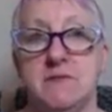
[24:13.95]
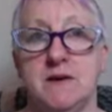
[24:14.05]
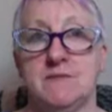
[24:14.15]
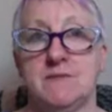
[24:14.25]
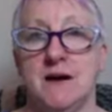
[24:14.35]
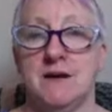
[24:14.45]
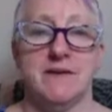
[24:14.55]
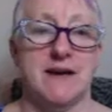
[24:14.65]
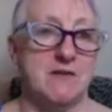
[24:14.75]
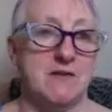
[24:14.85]
I never
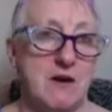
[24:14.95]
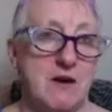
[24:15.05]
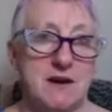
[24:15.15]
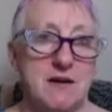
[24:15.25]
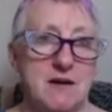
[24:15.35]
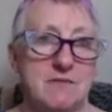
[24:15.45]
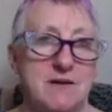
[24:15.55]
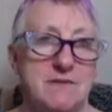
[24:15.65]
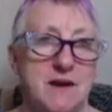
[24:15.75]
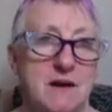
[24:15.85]
get it right, Love,
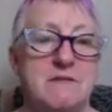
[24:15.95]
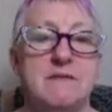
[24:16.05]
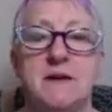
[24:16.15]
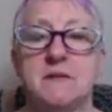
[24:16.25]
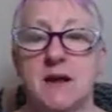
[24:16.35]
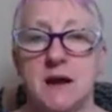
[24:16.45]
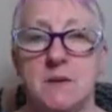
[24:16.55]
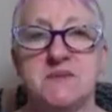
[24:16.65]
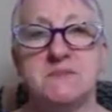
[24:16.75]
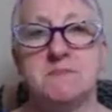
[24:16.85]
Live, Laugh
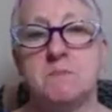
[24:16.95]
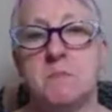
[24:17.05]
clubs.